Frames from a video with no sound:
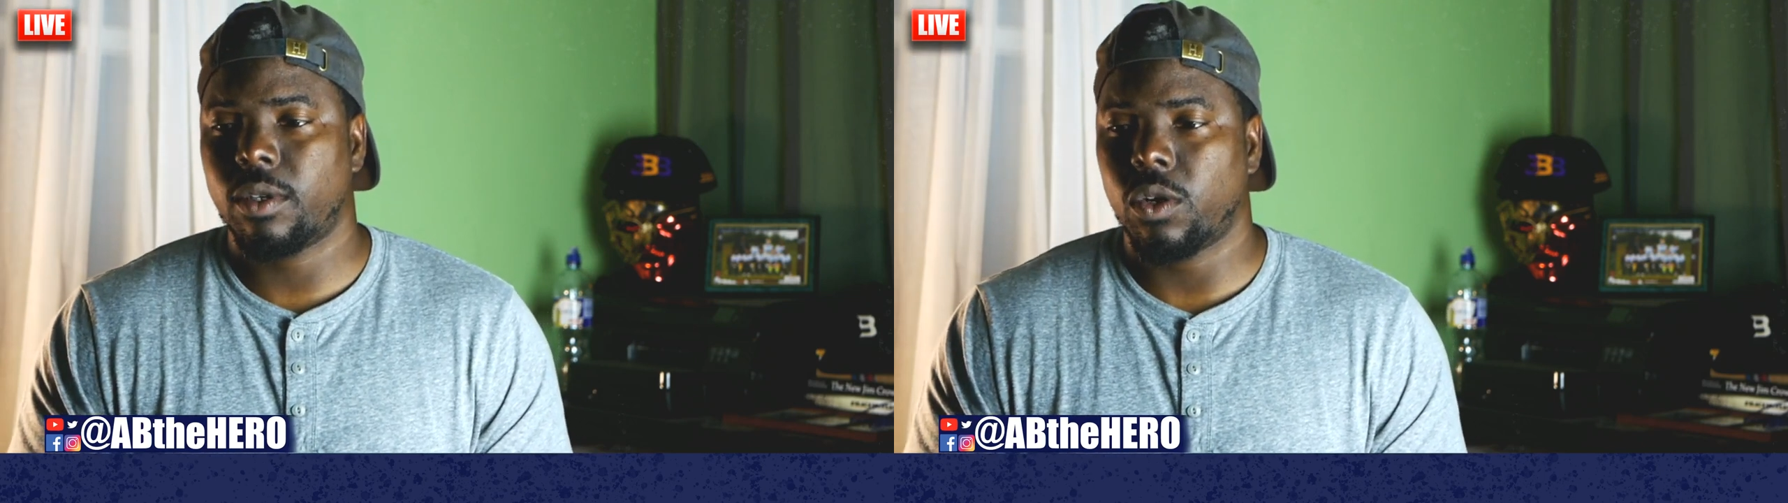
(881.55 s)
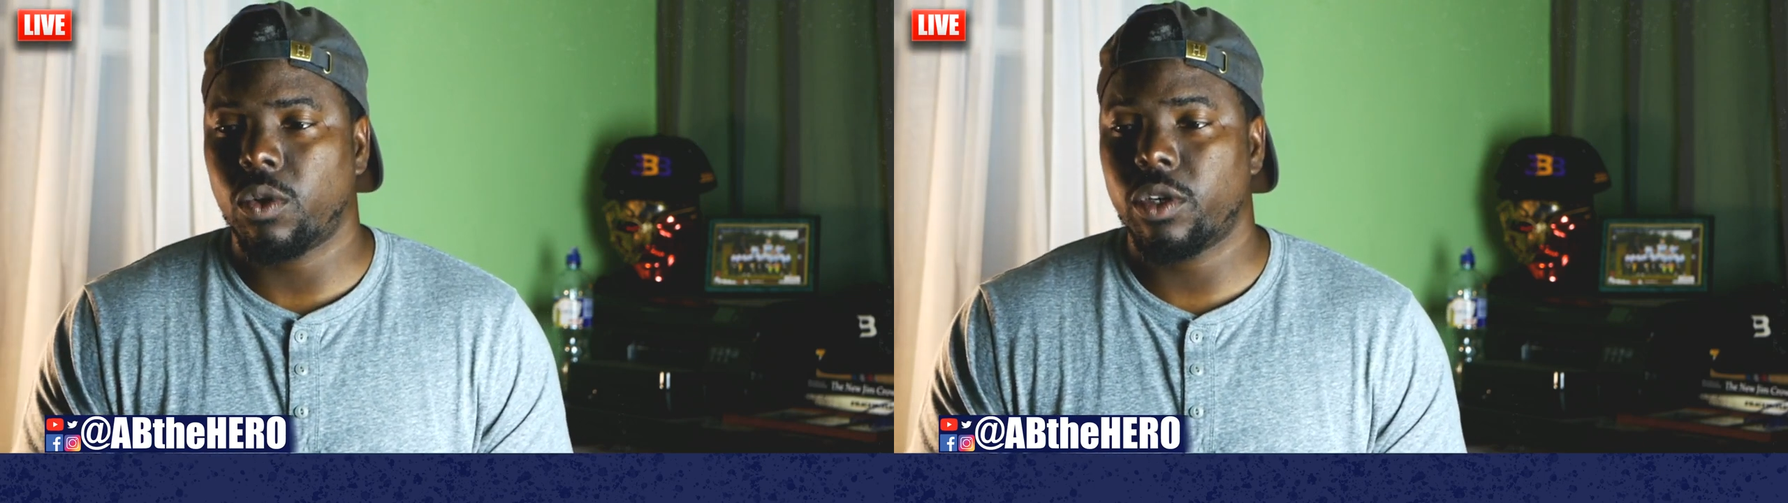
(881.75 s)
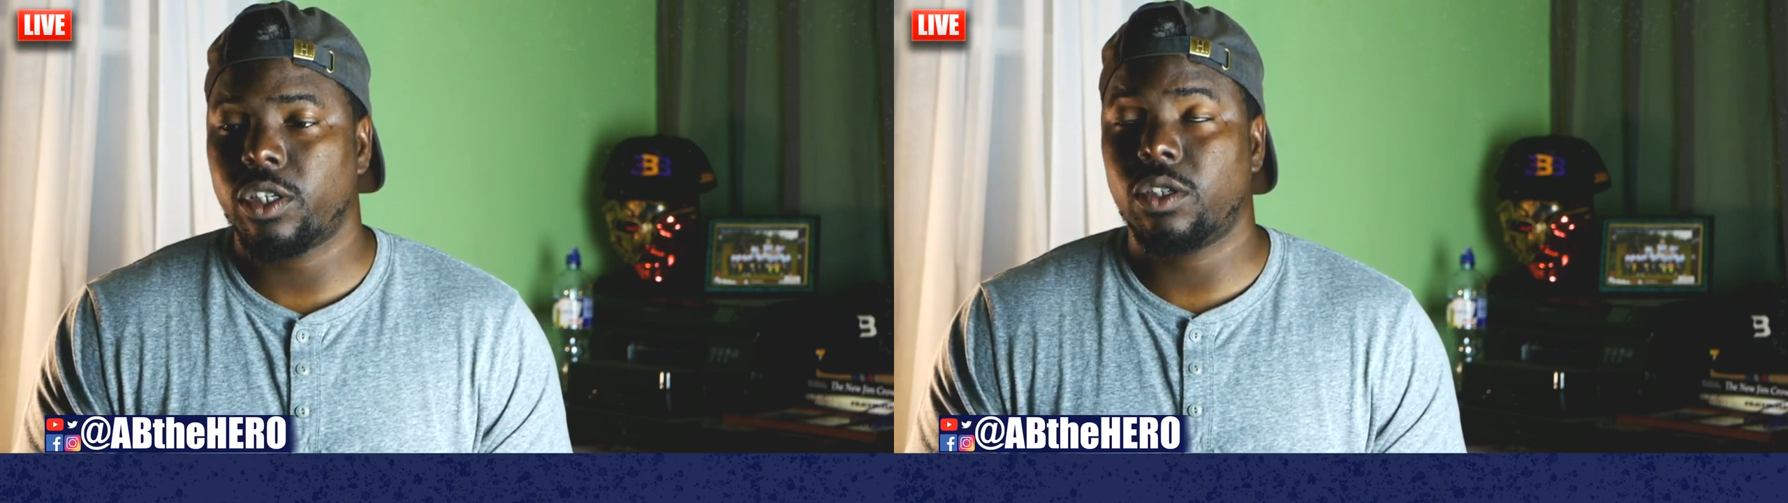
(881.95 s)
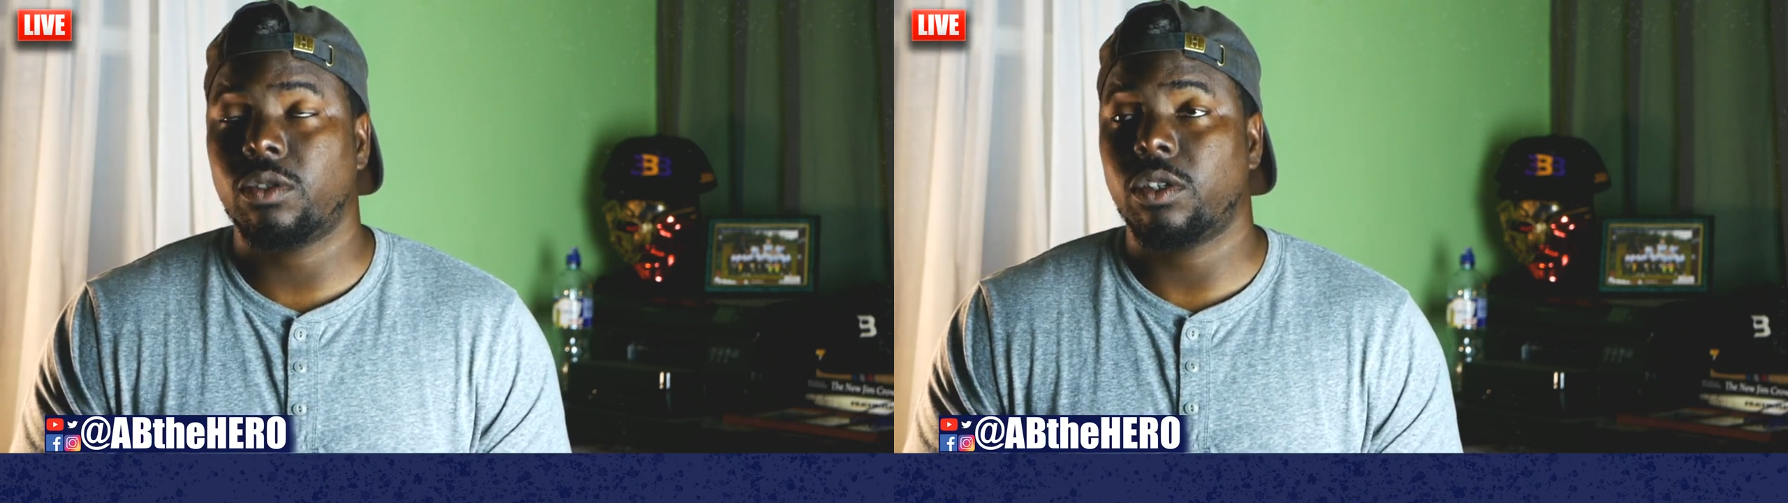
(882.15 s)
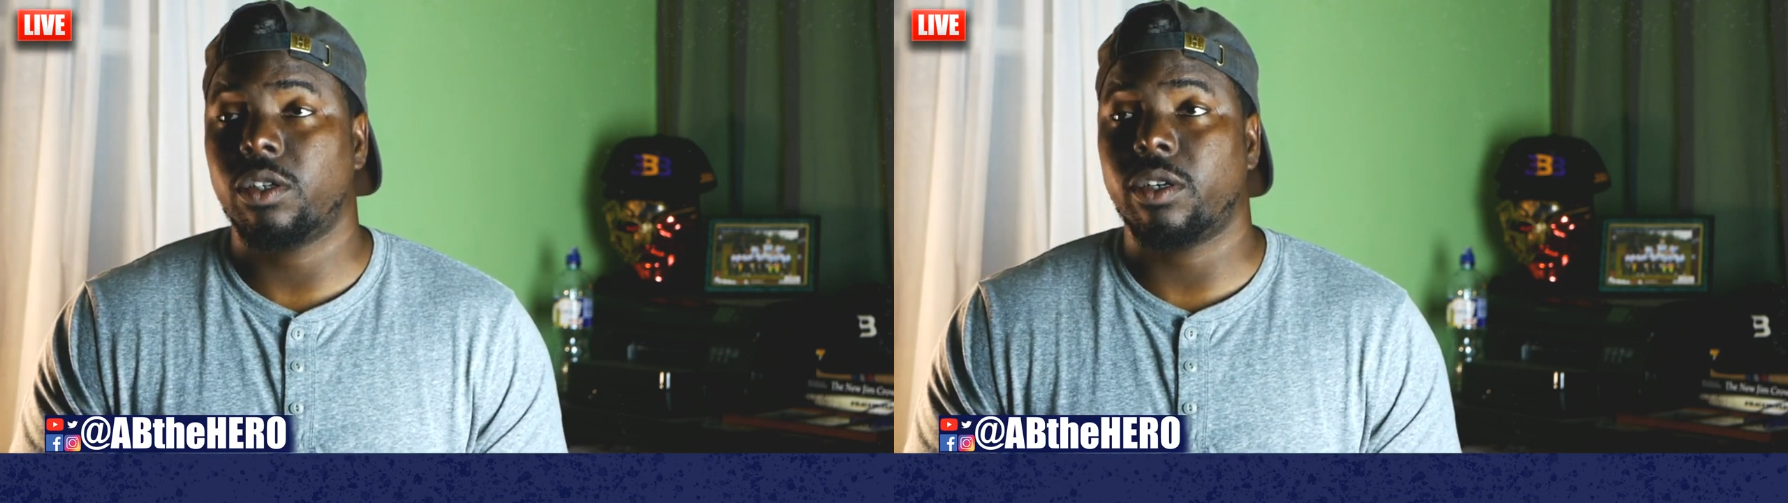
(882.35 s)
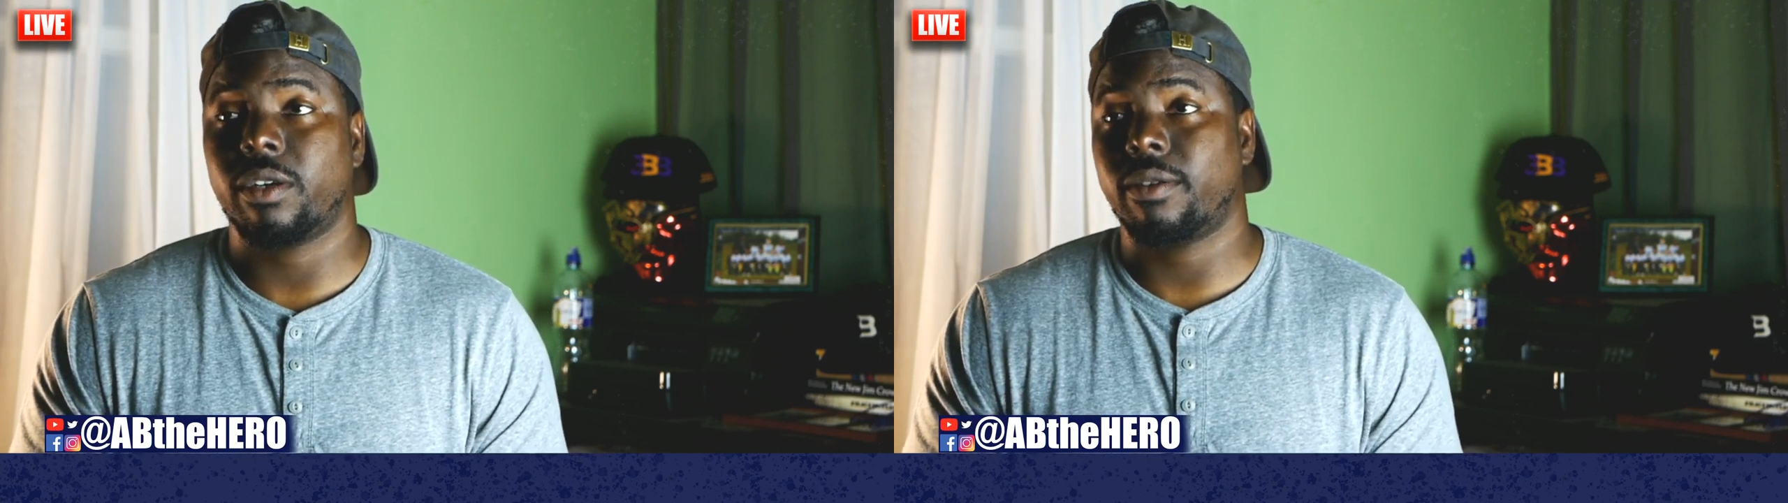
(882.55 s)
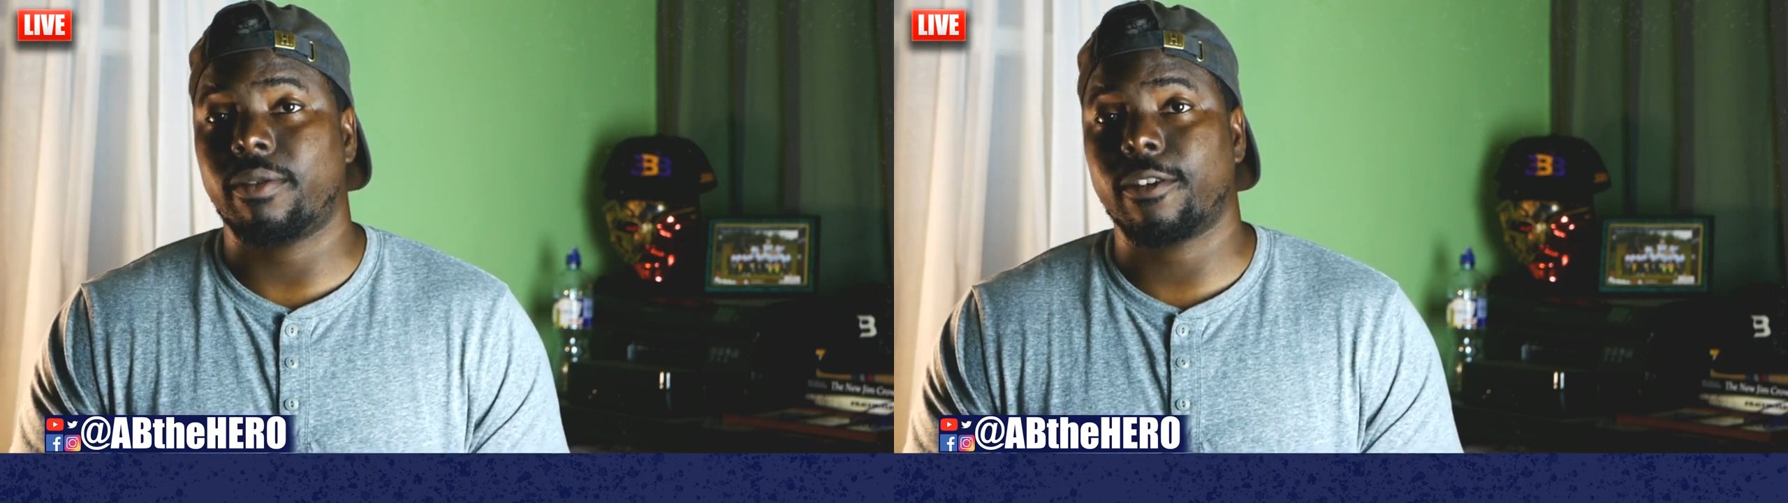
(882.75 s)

or you'll